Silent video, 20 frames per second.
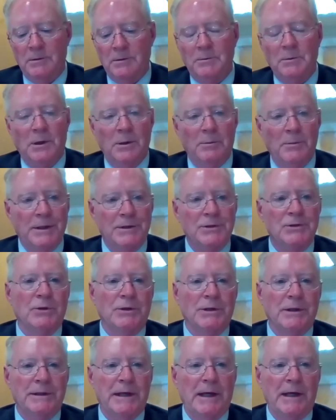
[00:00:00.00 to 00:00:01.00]
We want to make sure
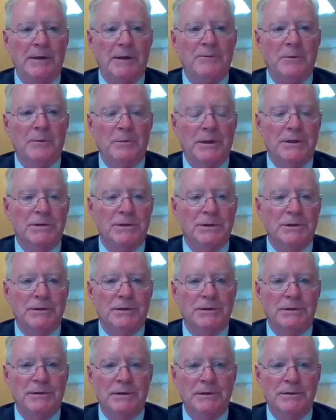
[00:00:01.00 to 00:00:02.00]
that that information
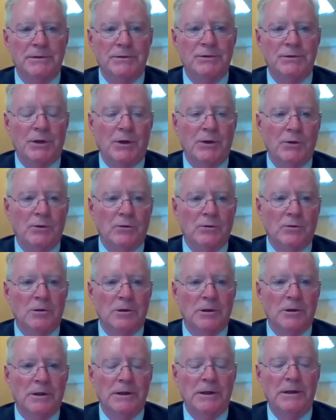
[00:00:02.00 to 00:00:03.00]
is
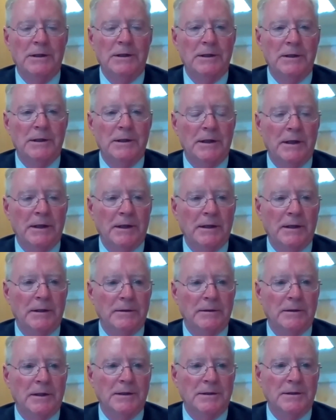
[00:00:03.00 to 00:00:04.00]
secure
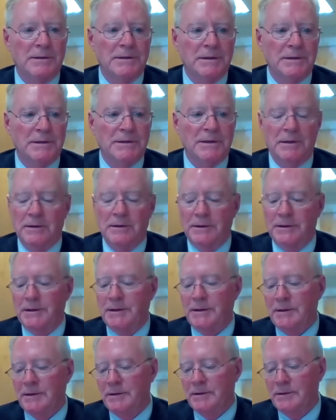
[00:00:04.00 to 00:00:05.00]
and
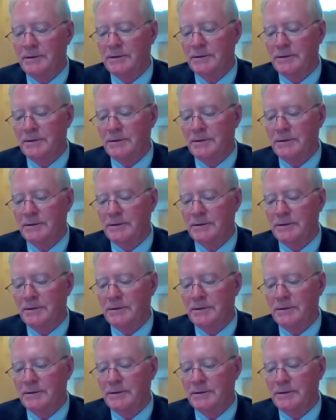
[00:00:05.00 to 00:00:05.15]
consistently